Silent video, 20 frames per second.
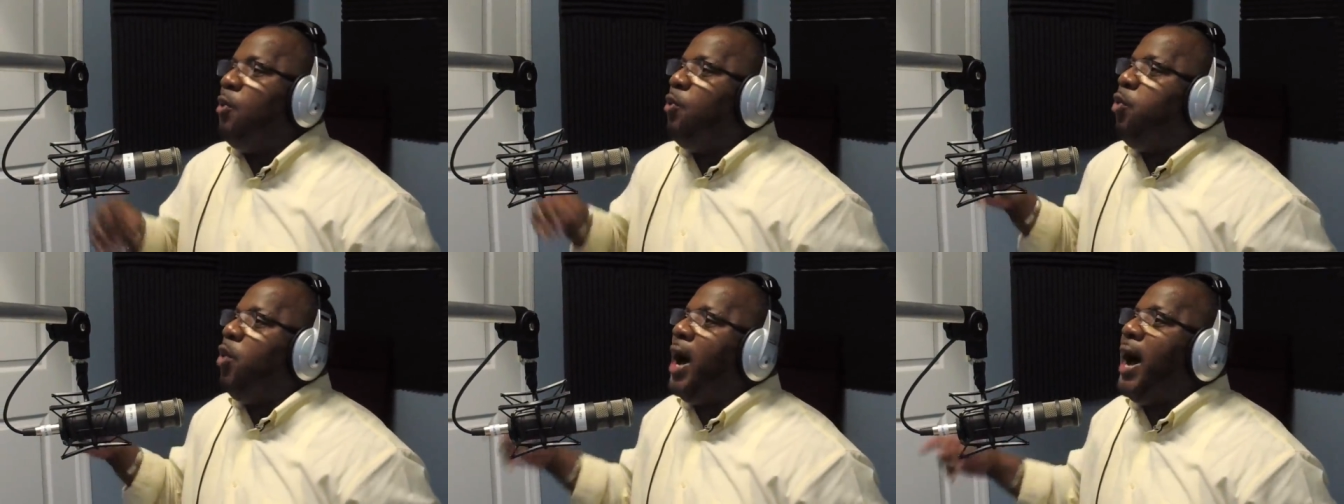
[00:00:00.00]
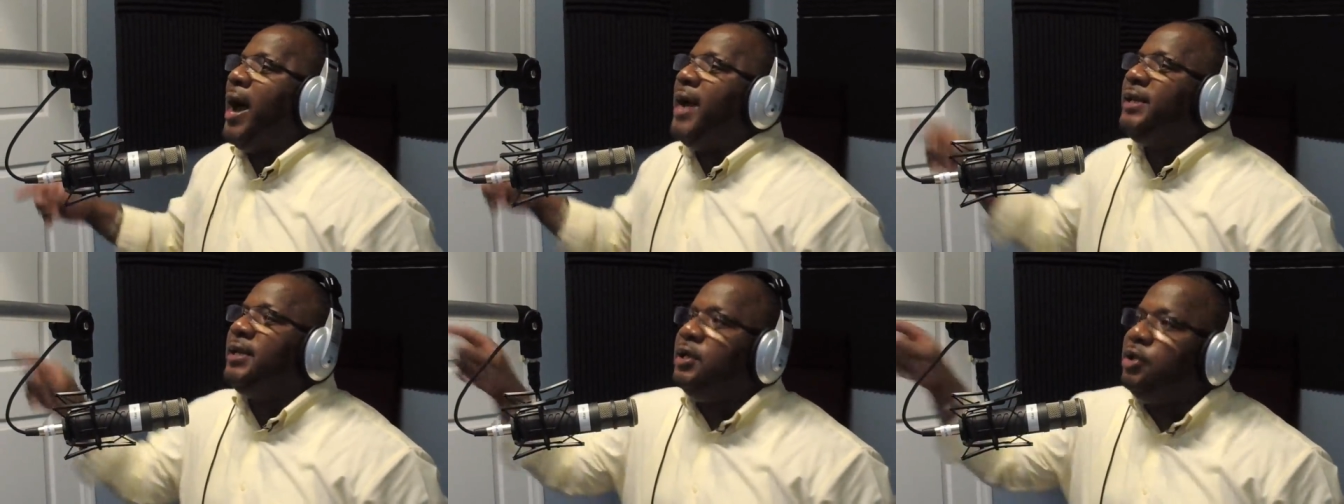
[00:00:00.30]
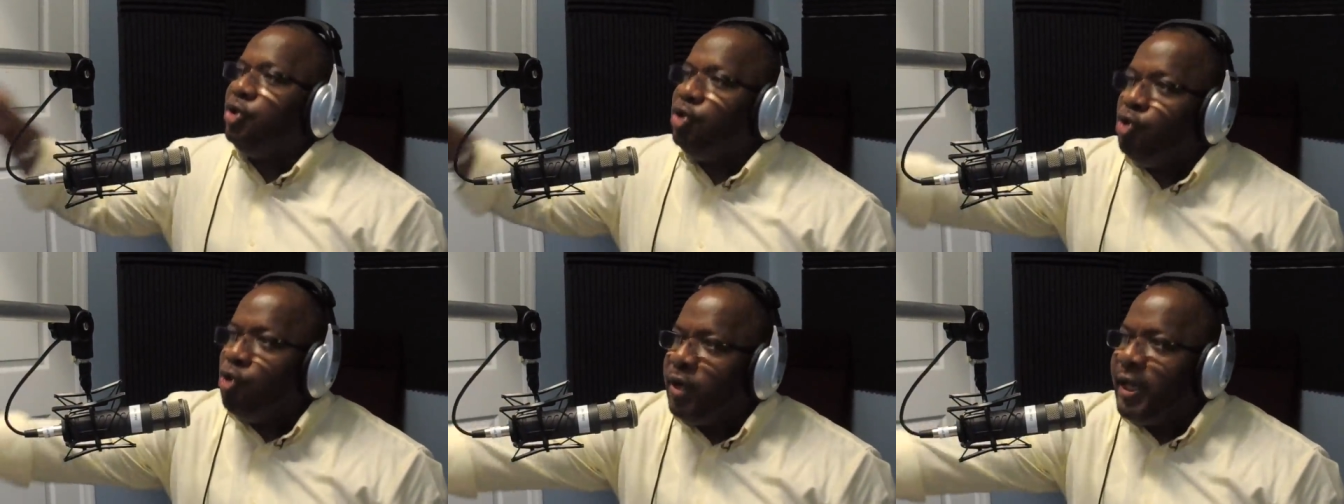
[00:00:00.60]
Why
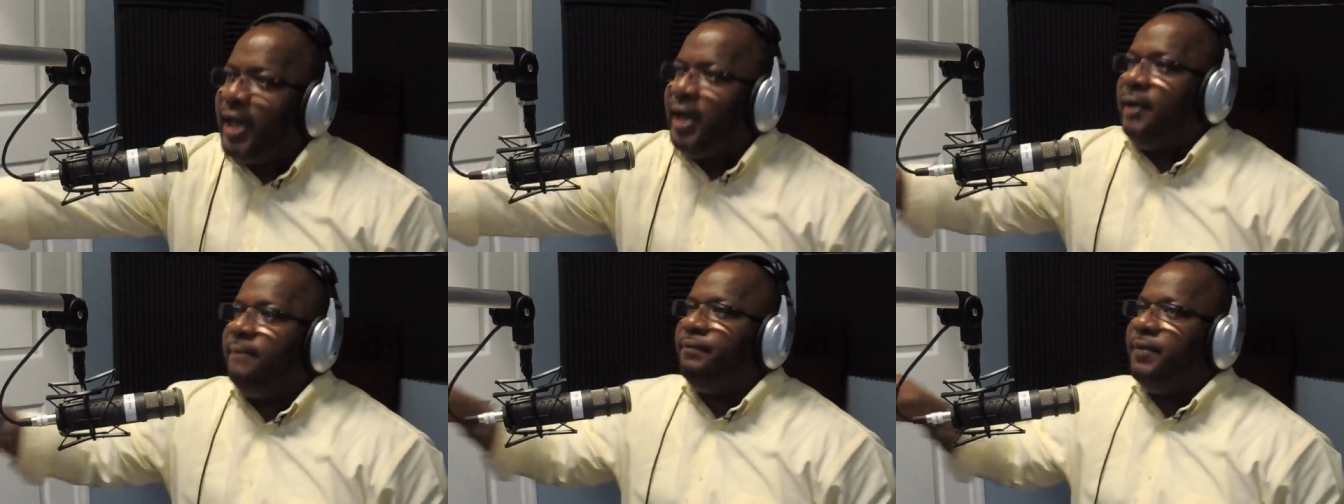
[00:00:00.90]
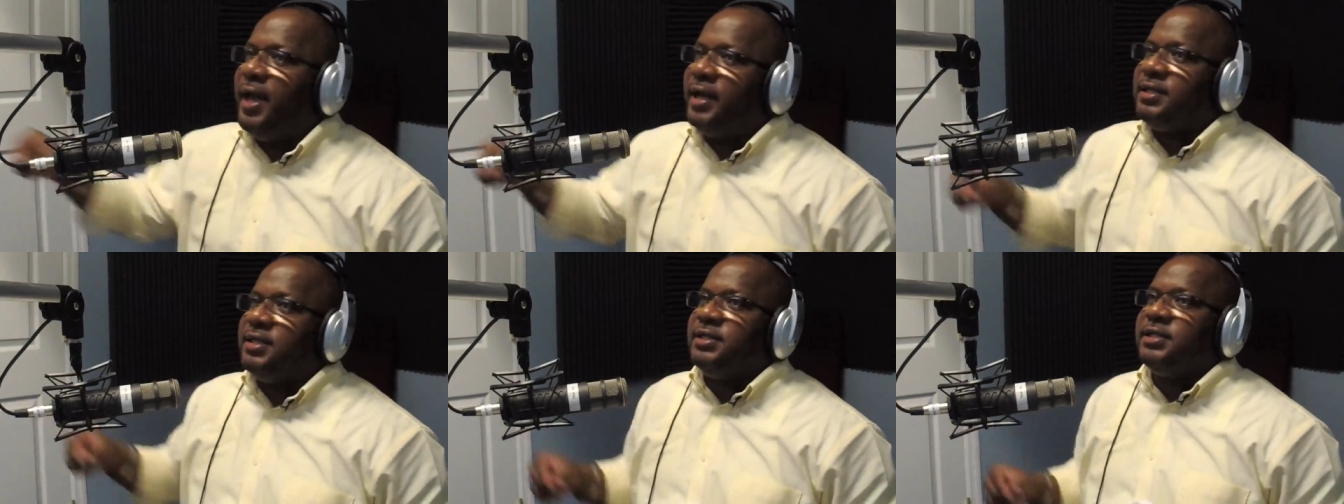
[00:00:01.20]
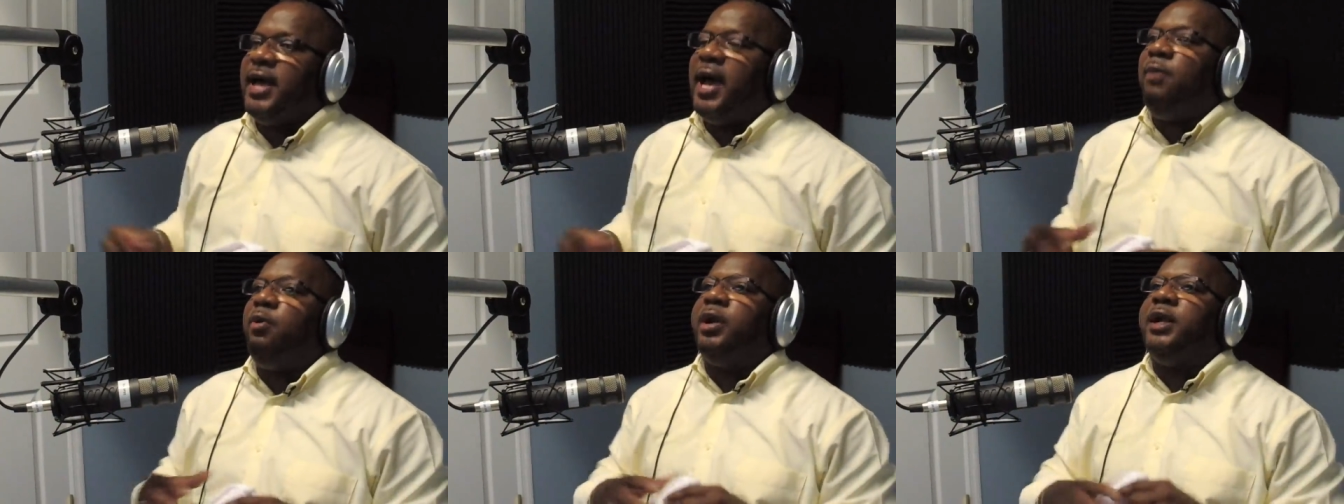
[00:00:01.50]
didn't you get up next and
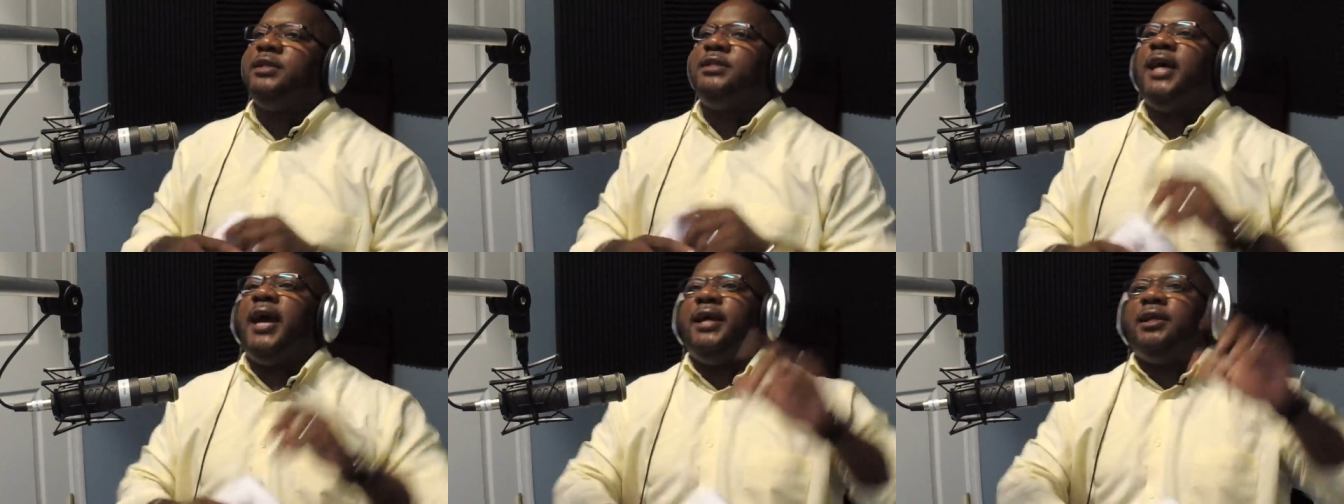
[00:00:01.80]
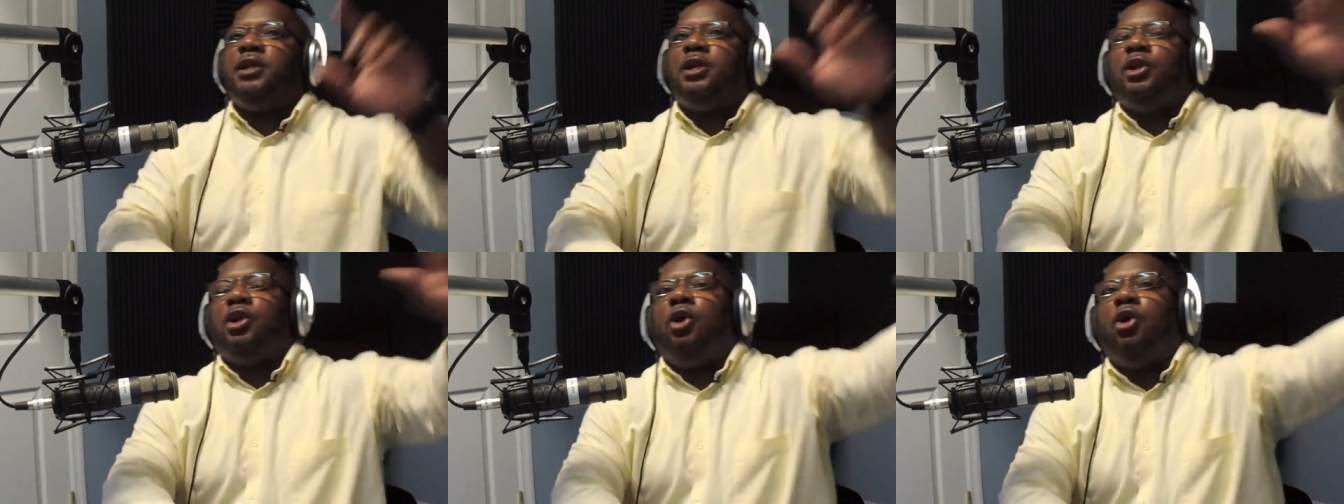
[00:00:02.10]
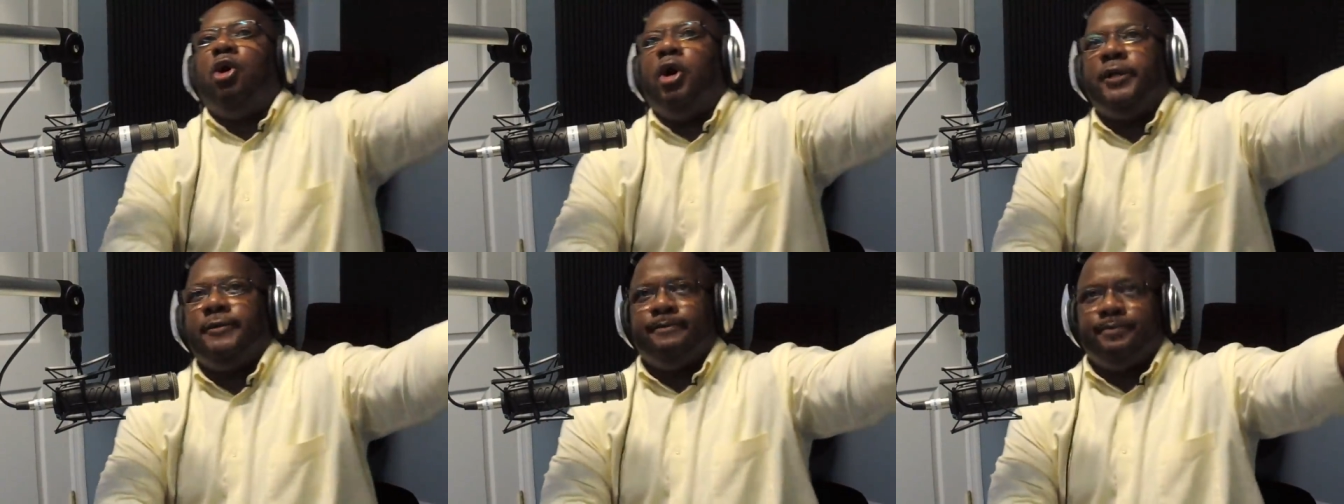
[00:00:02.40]
say, I want to thank the
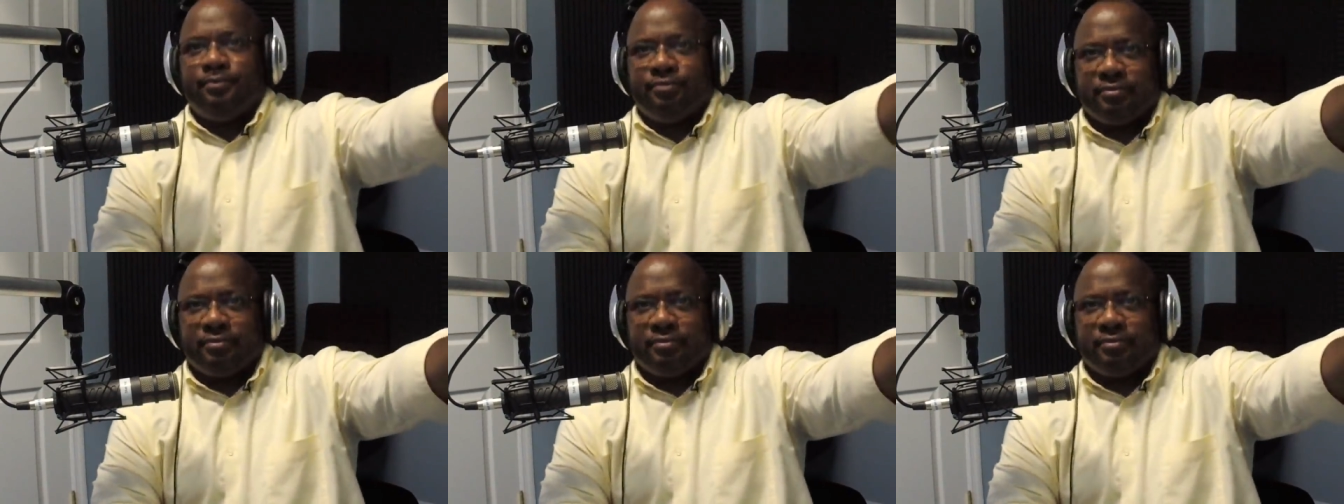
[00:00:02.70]
Lord,